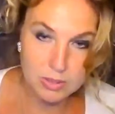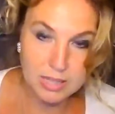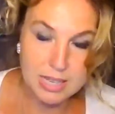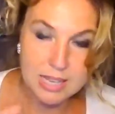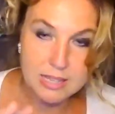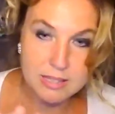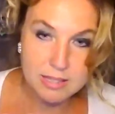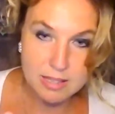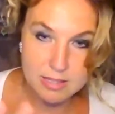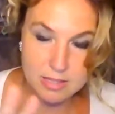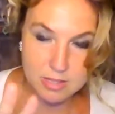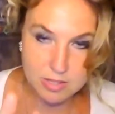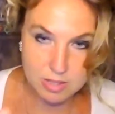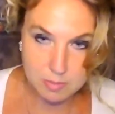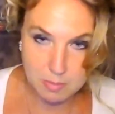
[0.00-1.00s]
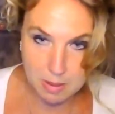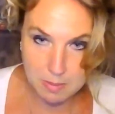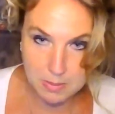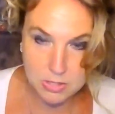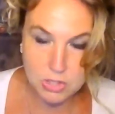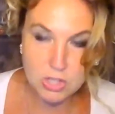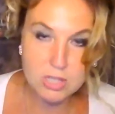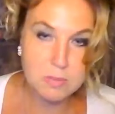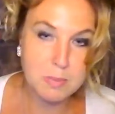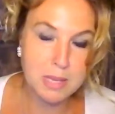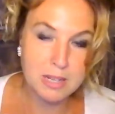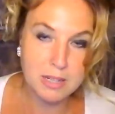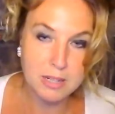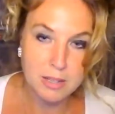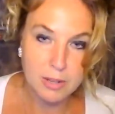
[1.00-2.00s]
Like, he senses that maybe she's
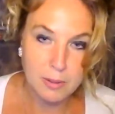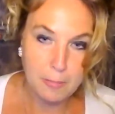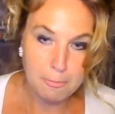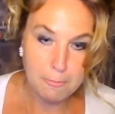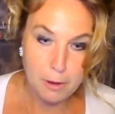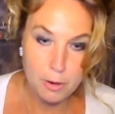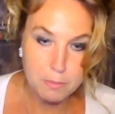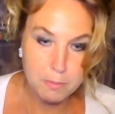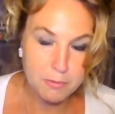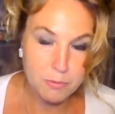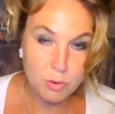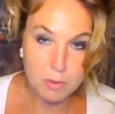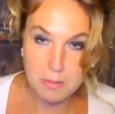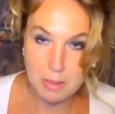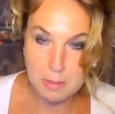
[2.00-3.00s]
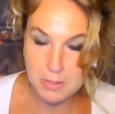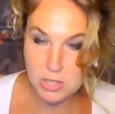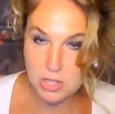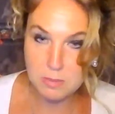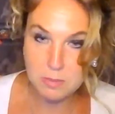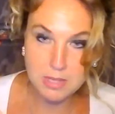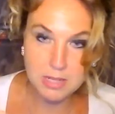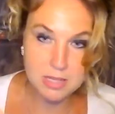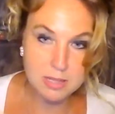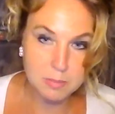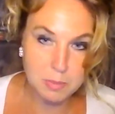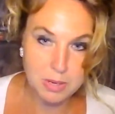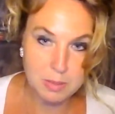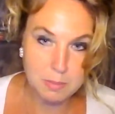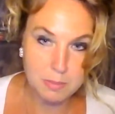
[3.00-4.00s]
been hurt before. Maybe she's been
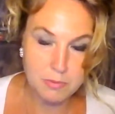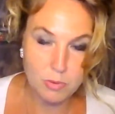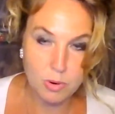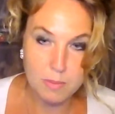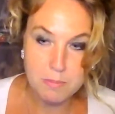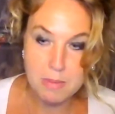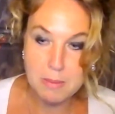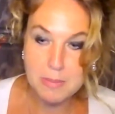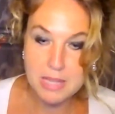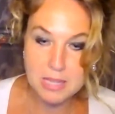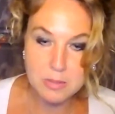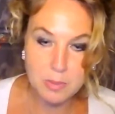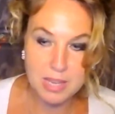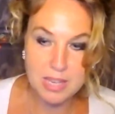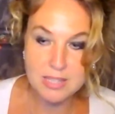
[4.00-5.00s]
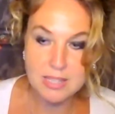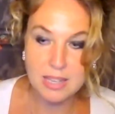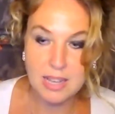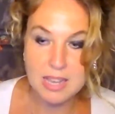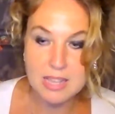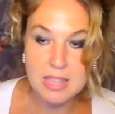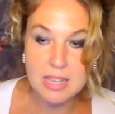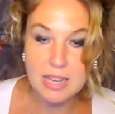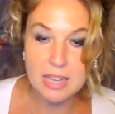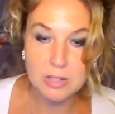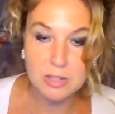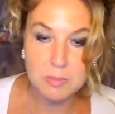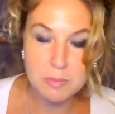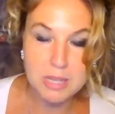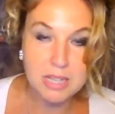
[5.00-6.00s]
disappointed before. Maybe that's why he's like, I think I
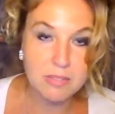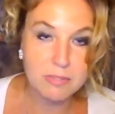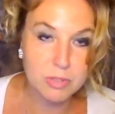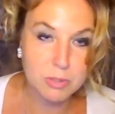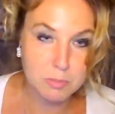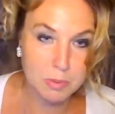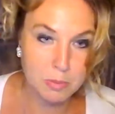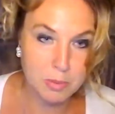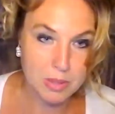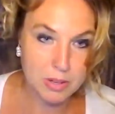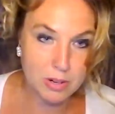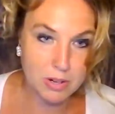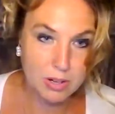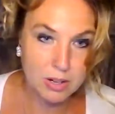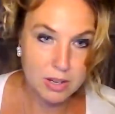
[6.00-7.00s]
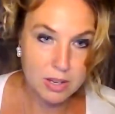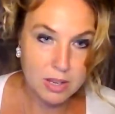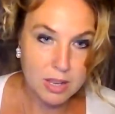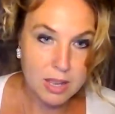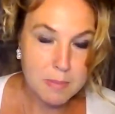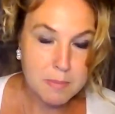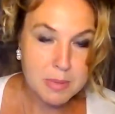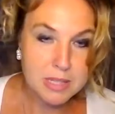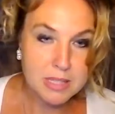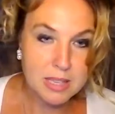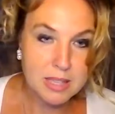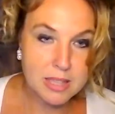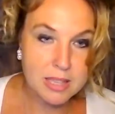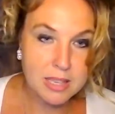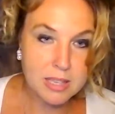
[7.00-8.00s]
could be comfortable with her, because I
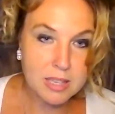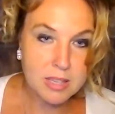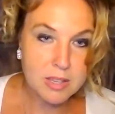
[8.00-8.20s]
think